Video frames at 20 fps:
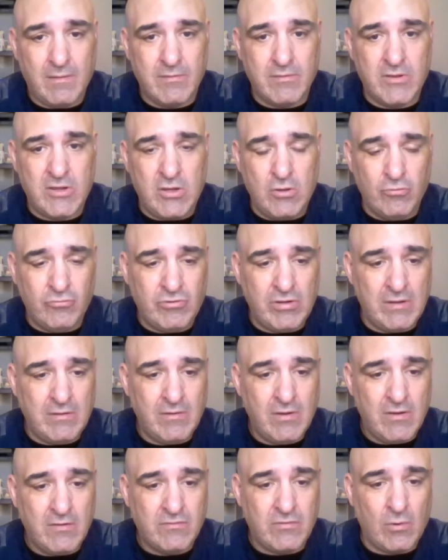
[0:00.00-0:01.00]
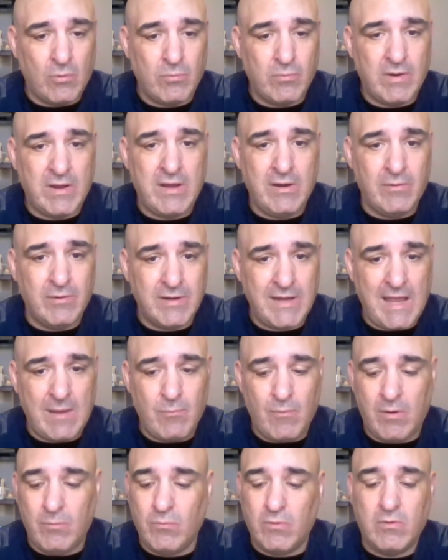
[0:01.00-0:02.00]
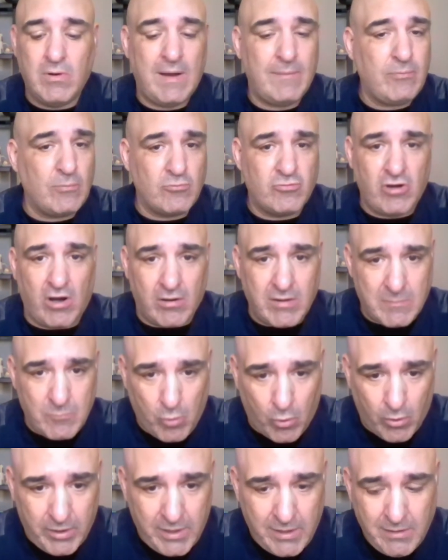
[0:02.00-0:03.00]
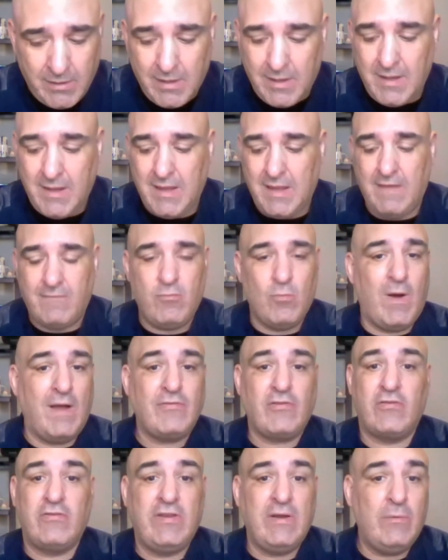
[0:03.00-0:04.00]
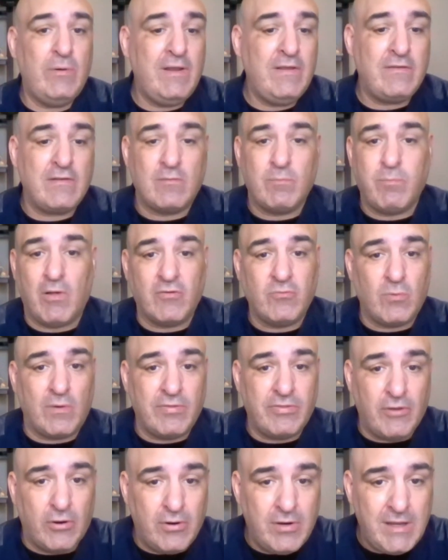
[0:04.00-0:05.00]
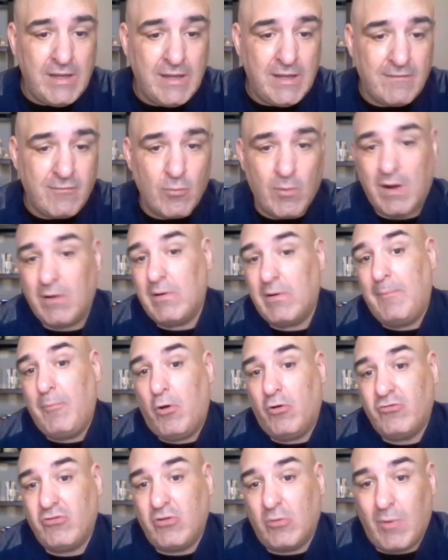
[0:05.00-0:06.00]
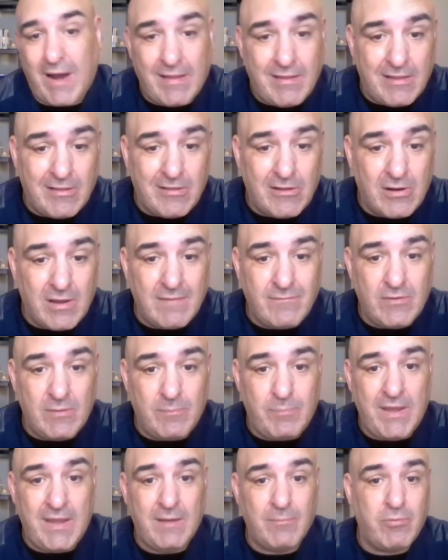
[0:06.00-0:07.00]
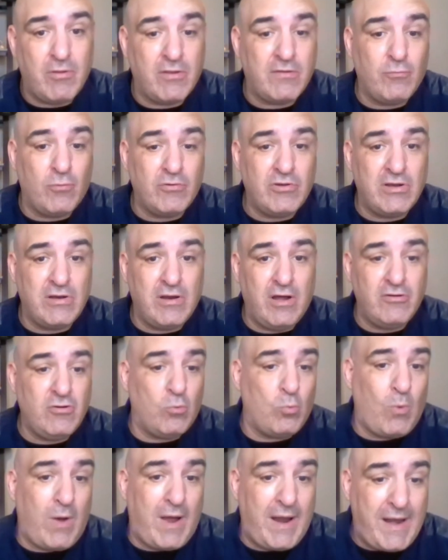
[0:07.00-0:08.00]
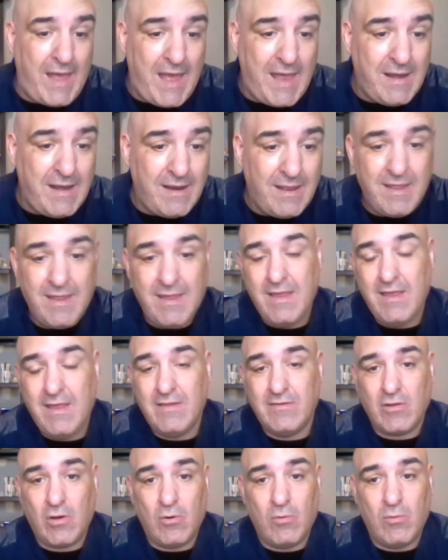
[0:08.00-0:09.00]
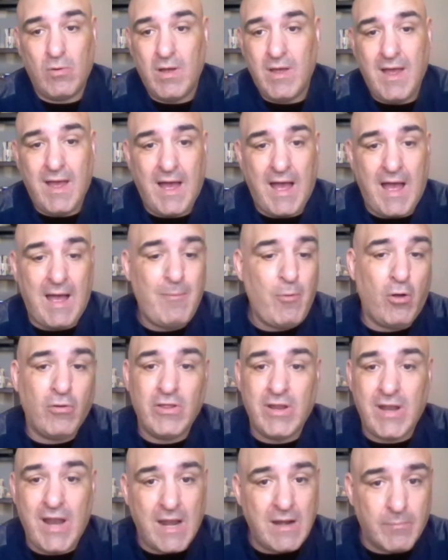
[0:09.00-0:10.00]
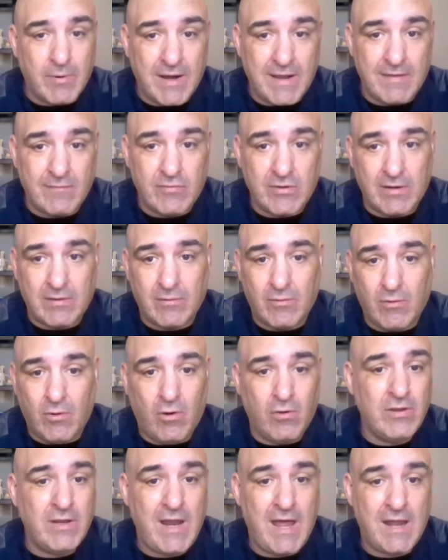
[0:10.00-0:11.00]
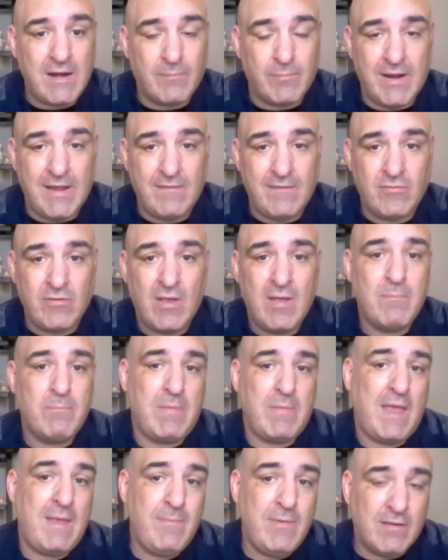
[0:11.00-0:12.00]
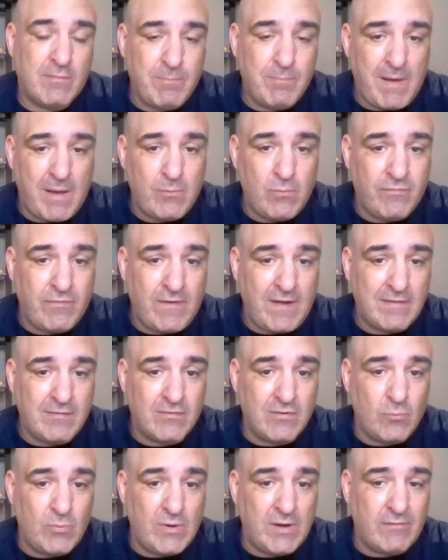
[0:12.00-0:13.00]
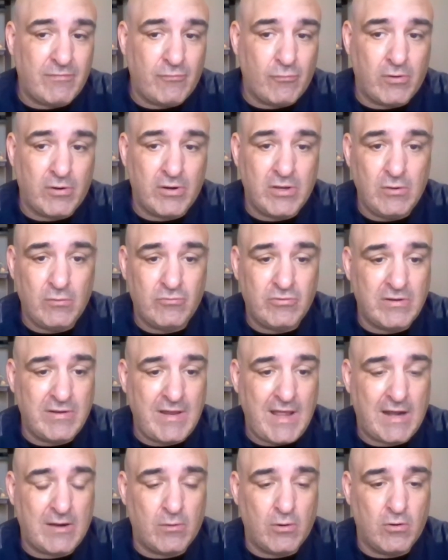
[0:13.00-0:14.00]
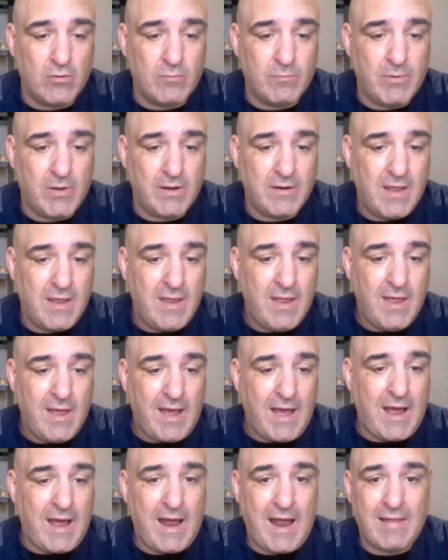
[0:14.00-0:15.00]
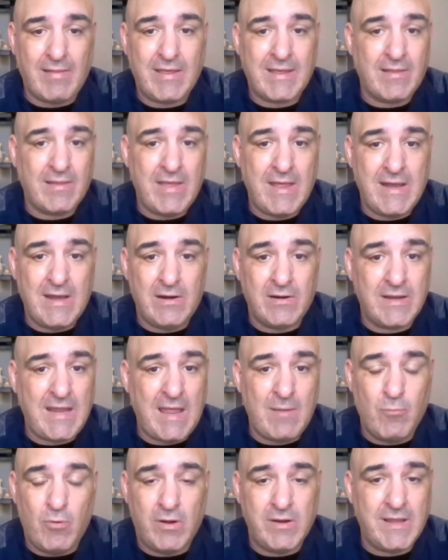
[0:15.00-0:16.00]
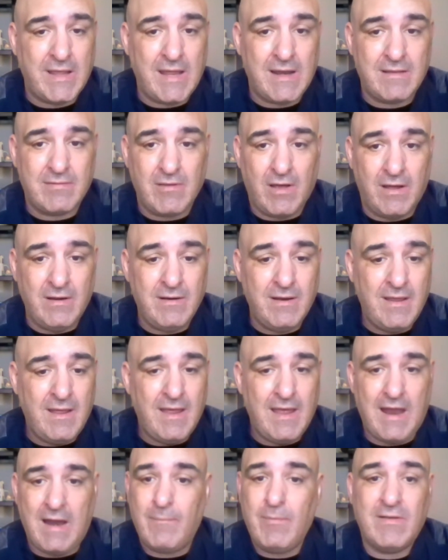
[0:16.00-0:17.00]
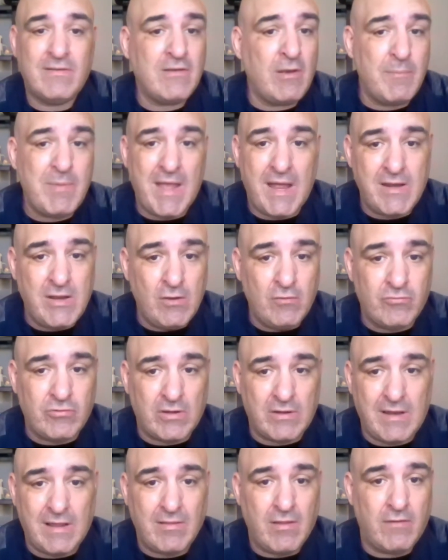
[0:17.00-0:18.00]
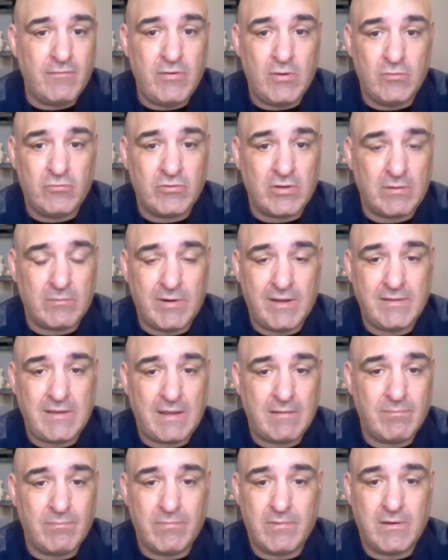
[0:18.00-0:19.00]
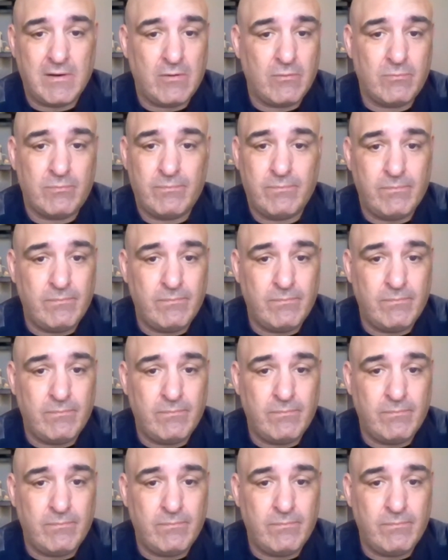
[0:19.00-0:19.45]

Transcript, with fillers: Houston. So here in Game One, we'll grab some Charlie Morton. If you want the series, it's plus 130. If you want to grab Austin Riley, little MVP at plus 1400, why not? So I'm all in on the Braves here. All in on the Braves. Maybe a spot we'll find somewhere for Houston down the road, but uh, I like Atlanta here in Game One to get it done. Everybody's going to be on Houston. They love Houston, right? They, you know,